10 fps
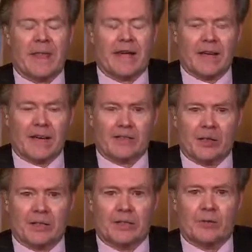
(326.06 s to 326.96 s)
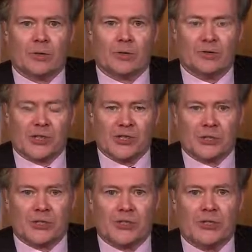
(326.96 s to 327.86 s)
And I have talked to
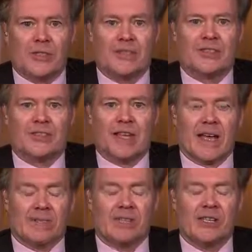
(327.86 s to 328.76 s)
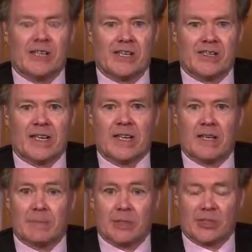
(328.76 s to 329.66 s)
officials in every
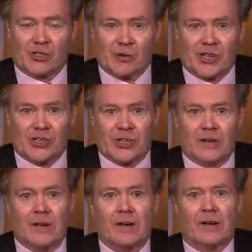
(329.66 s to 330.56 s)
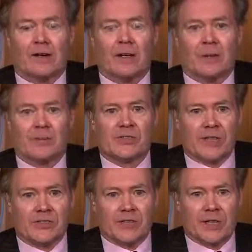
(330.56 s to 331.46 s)
succeeding administration
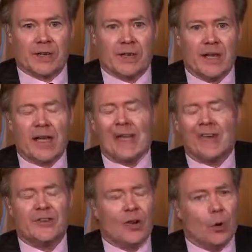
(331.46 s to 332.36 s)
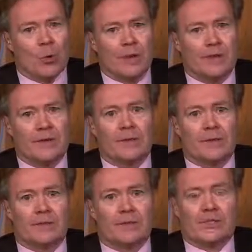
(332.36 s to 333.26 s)
since then, and no one
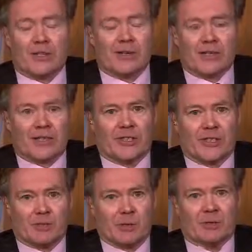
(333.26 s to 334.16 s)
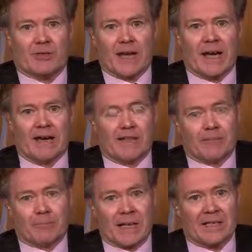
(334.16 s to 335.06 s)
seriously disputes that
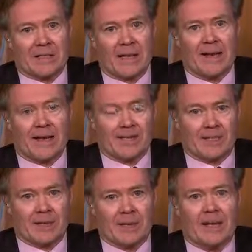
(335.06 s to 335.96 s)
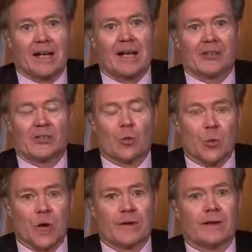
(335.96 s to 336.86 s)
as a baseline estimate as to
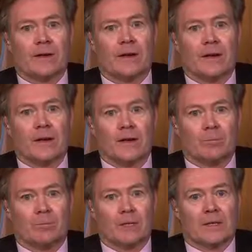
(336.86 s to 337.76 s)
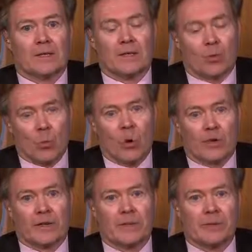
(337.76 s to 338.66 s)
what a
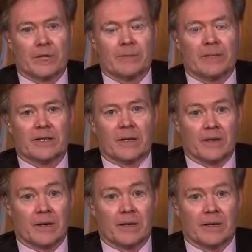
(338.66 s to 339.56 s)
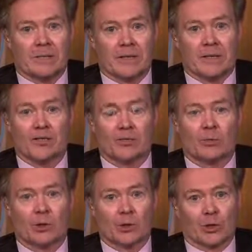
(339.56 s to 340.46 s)
war on on the
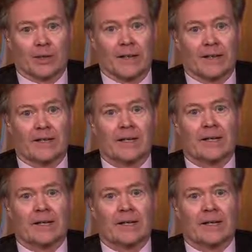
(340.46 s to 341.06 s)
peninsula would look like.